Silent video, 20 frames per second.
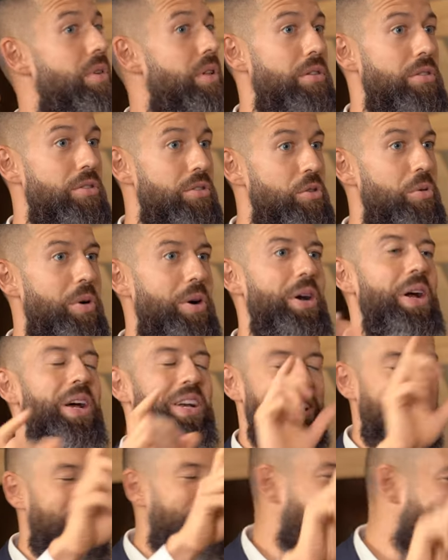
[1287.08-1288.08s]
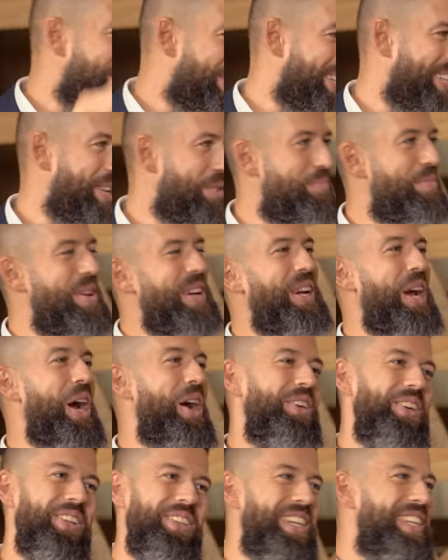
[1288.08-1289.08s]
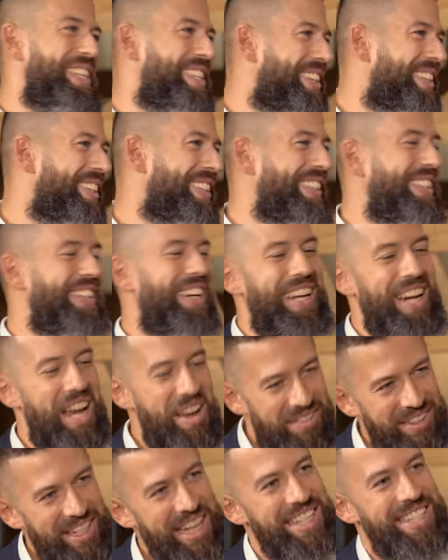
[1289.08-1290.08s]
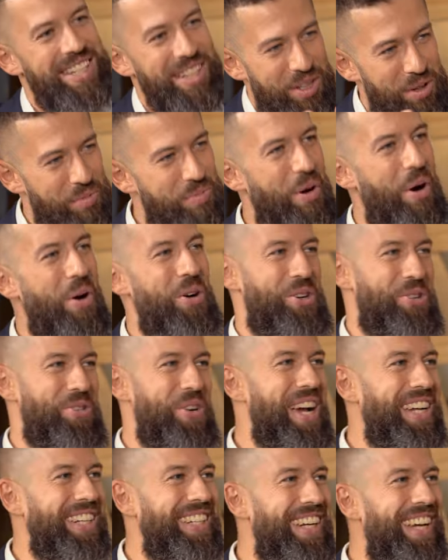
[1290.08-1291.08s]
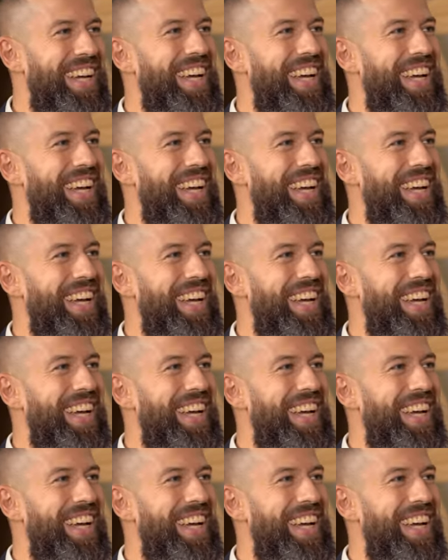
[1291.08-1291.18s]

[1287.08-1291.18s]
the way, I say big car, not necessarily. You can have a nice little Porsche, right?